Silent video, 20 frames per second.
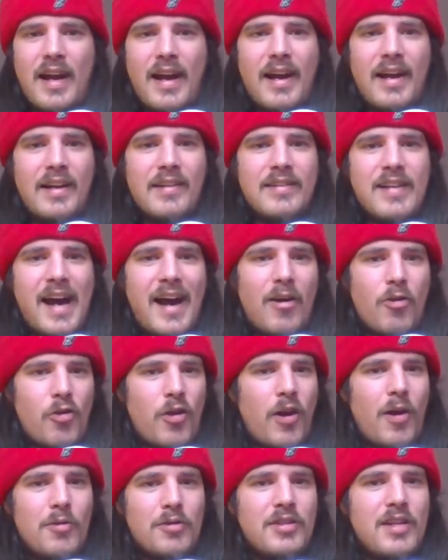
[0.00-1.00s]
and how
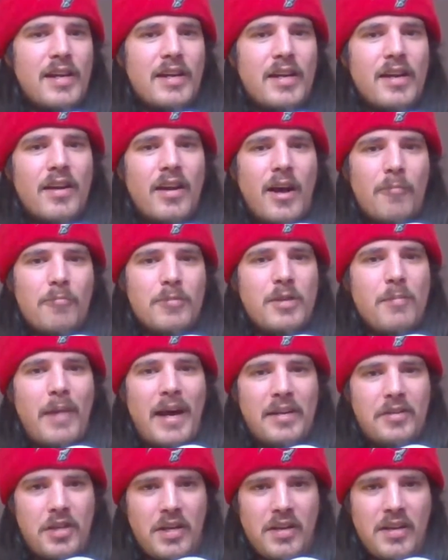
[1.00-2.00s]
close they can come to
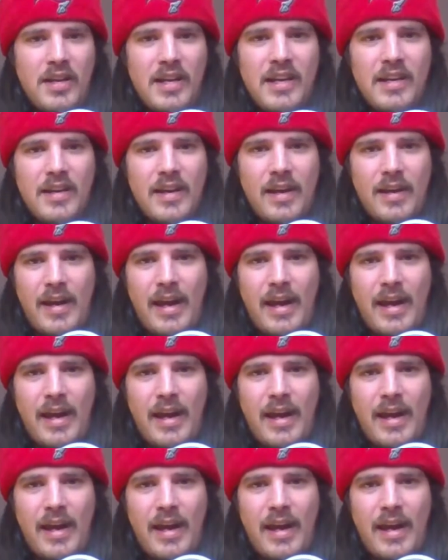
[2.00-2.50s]
matching the